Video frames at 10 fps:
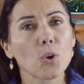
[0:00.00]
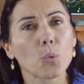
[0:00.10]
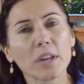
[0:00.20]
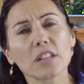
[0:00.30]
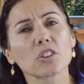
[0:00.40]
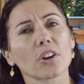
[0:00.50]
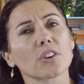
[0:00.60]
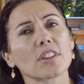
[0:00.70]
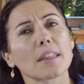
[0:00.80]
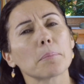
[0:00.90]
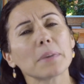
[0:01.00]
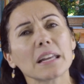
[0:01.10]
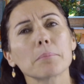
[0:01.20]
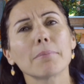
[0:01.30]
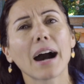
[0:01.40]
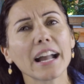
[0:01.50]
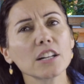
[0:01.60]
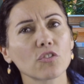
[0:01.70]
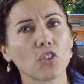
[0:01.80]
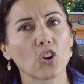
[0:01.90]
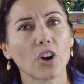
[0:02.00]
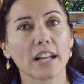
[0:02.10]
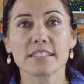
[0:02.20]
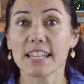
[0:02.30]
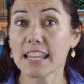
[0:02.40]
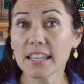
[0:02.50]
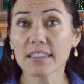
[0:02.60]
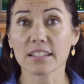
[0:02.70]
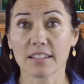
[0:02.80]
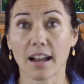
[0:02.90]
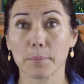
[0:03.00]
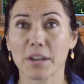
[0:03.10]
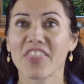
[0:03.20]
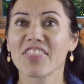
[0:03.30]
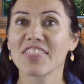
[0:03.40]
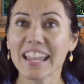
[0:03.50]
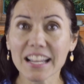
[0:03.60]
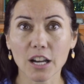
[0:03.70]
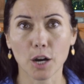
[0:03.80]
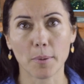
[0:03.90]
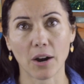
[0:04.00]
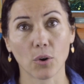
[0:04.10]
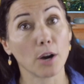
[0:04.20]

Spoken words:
We learned that being mindful and taking the time to think about